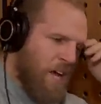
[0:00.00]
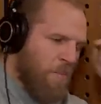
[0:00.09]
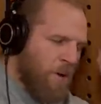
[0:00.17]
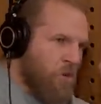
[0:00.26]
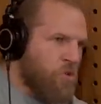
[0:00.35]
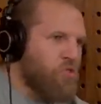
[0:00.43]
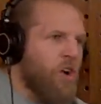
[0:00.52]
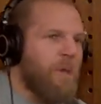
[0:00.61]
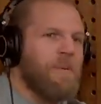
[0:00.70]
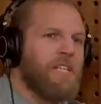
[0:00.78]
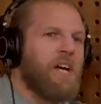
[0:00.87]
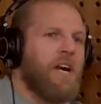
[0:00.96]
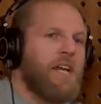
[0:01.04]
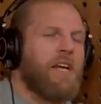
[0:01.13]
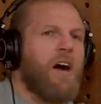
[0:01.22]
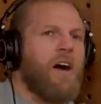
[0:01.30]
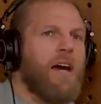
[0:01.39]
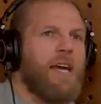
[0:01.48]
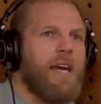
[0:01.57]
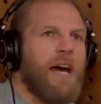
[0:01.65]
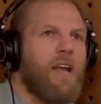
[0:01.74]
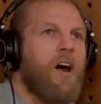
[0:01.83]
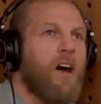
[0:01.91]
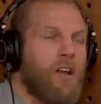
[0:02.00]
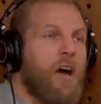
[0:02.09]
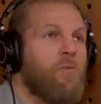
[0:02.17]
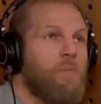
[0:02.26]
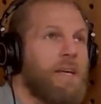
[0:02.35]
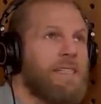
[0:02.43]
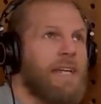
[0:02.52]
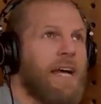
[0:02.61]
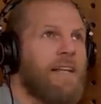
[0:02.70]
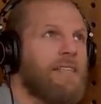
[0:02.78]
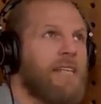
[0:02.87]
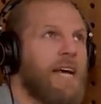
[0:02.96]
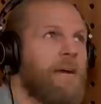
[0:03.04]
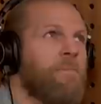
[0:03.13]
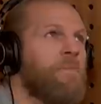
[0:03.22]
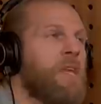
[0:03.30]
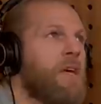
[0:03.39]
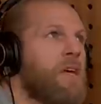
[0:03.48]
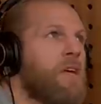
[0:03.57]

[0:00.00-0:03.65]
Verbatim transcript: But you strike me as the kind of guy, and I and I would be exactly the same,